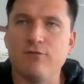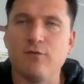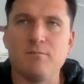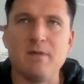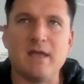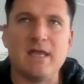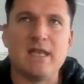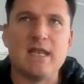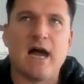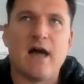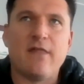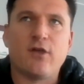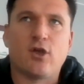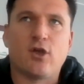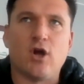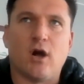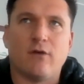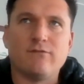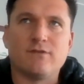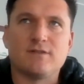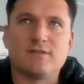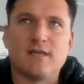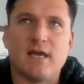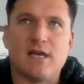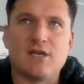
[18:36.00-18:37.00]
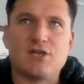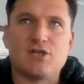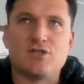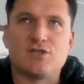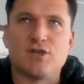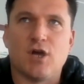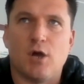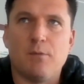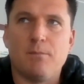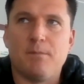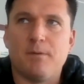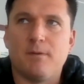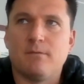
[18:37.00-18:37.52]
For me now, the conversation's
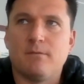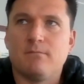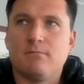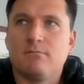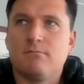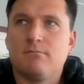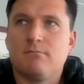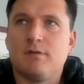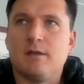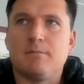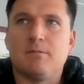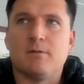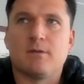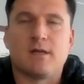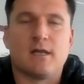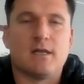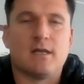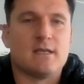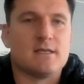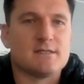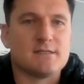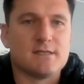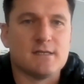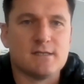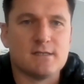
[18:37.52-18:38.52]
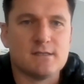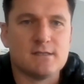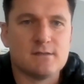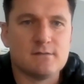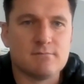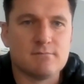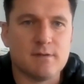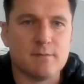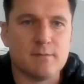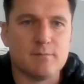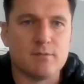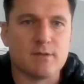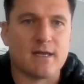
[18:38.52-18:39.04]
open. People can listen.
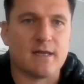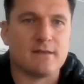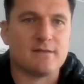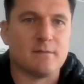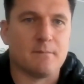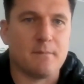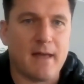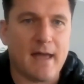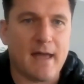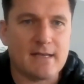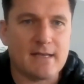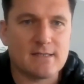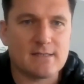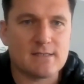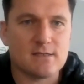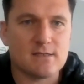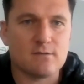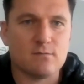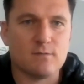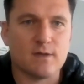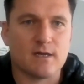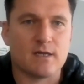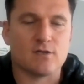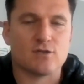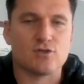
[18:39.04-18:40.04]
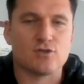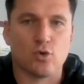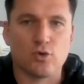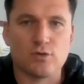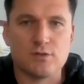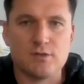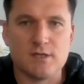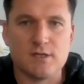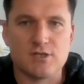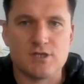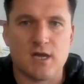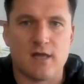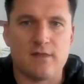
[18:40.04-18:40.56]
People can debate. We can talk
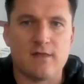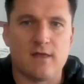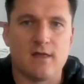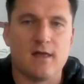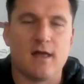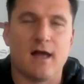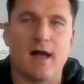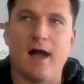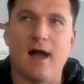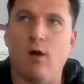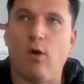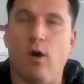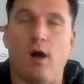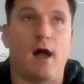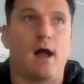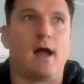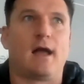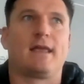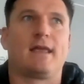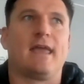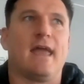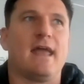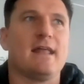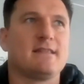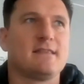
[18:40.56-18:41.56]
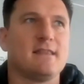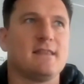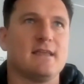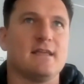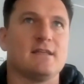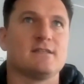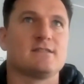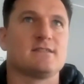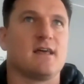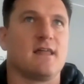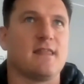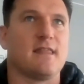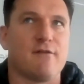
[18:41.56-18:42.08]
to each other. I get that
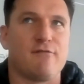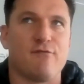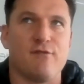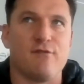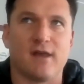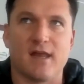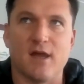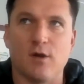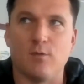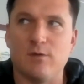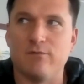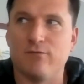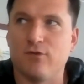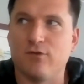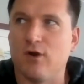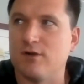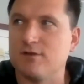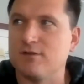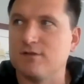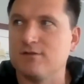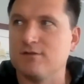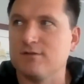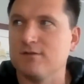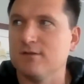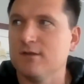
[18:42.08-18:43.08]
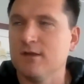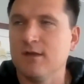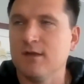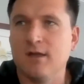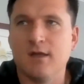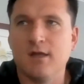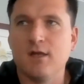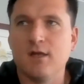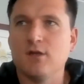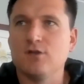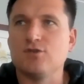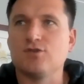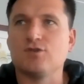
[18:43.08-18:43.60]
in South Africa we've got
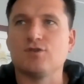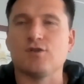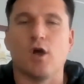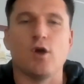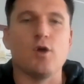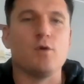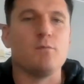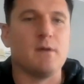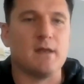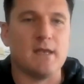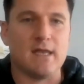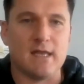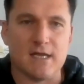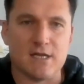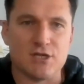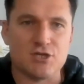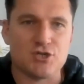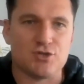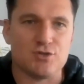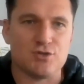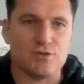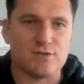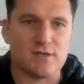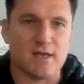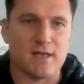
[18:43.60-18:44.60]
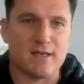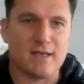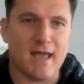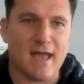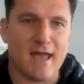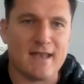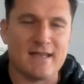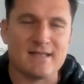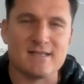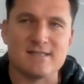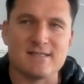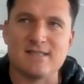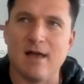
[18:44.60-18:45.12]
so many issues, and
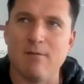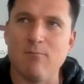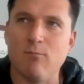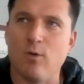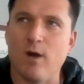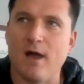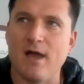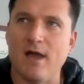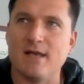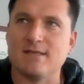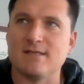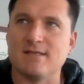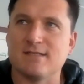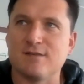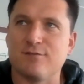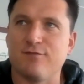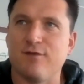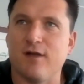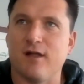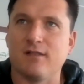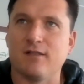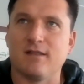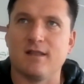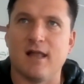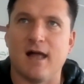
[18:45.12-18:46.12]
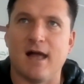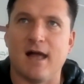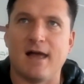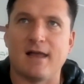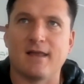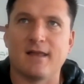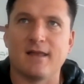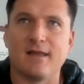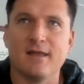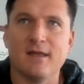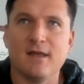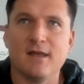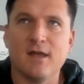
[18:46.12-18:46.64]
in some ways it's felt
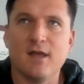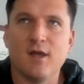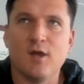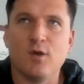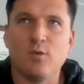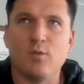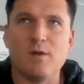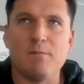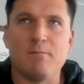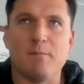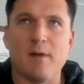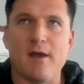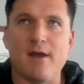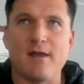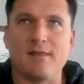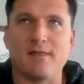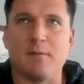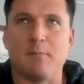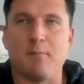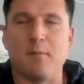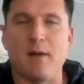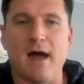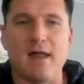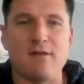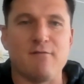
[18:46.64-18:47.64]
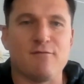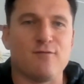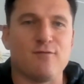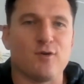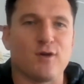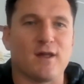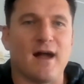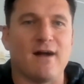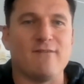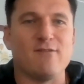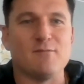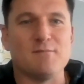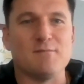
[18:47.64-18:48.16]
like we're bearing the brunt for
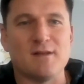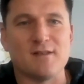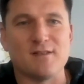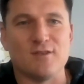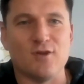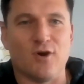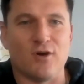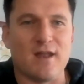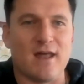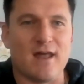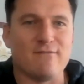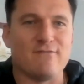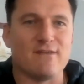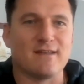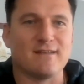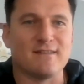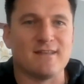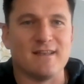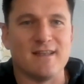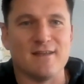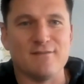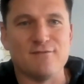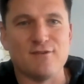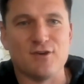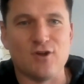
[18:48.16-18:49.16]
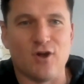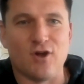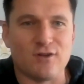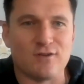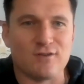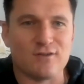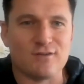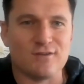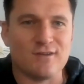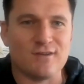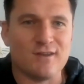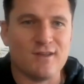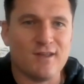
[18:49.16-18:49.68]
government not having delivered
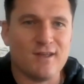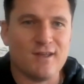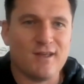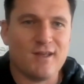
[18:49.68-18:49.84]
on